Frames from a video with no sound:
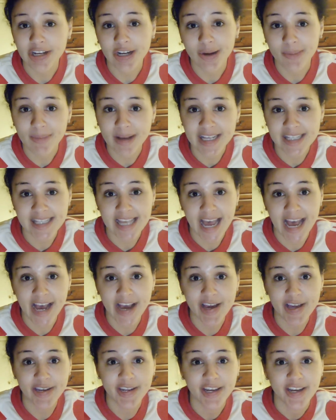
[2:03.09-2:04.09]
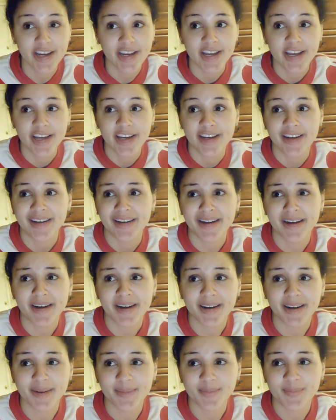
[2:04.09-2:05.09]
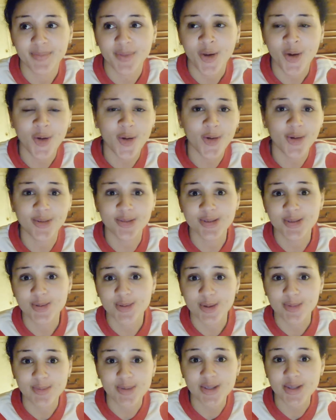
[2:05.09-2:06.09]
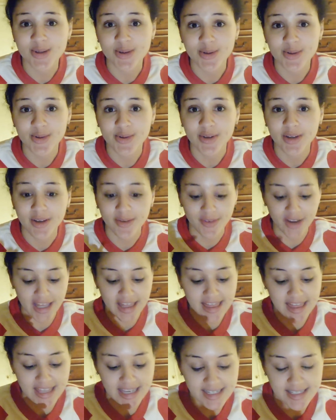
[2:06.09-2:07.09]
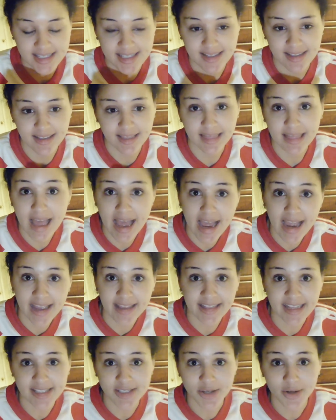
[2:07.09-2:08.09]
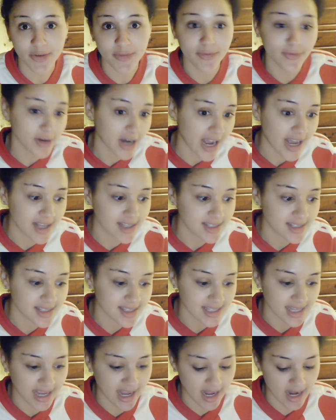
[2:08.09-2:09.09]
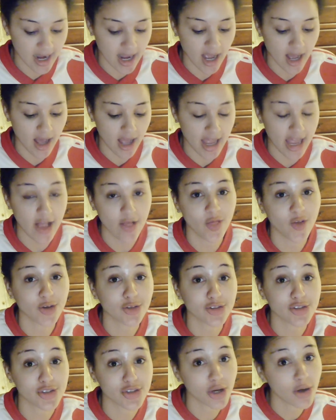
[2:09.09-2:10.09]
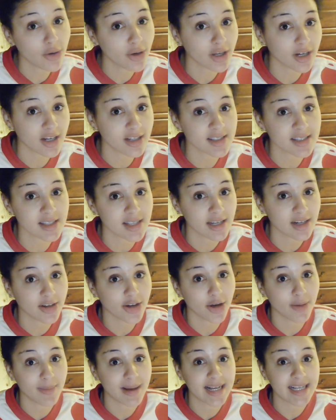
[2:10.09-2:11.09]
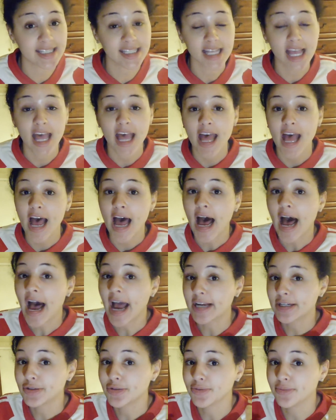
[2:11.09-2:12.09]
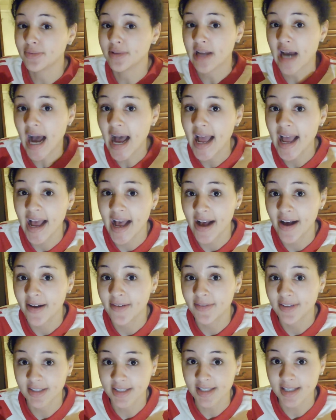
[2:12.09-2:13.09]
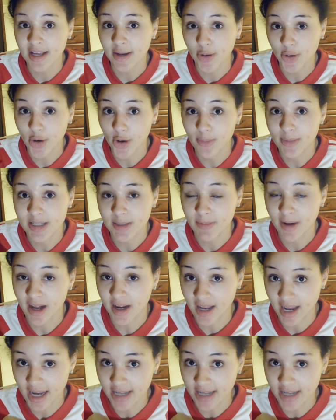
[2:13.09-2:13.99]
Gomez had her own swimsuit with this line that's her friend's, and it looked so good on Selena Gomez. I do not have a Selena Gomez body.